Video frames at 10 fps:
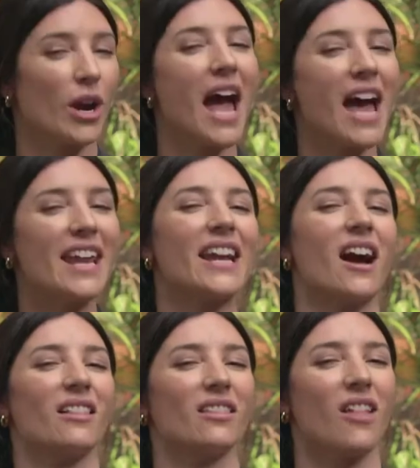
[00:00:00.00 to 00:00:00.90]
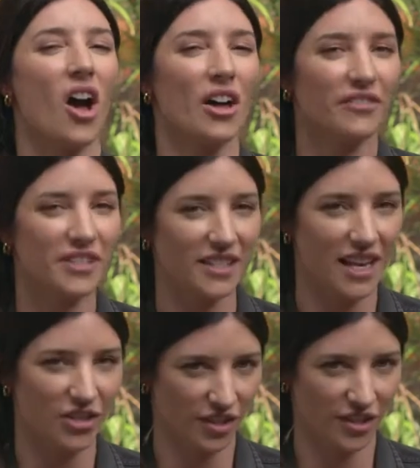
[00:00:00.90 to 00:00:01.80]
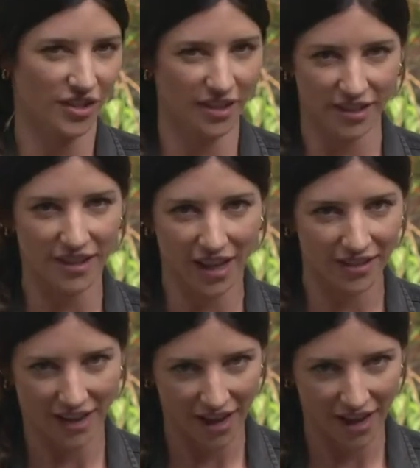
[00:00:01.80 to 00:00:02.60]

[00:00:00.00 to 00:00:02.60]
we're adding a lot of stages to this next